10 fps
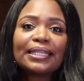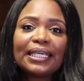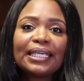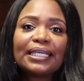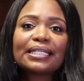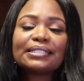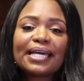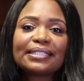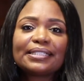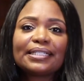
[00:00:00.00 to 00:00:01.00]
the
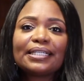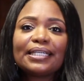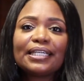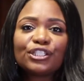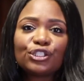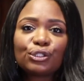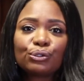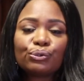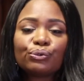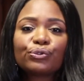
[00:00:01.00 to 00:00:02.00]
contested
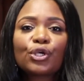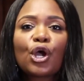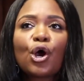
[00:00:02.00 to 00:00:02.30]
issues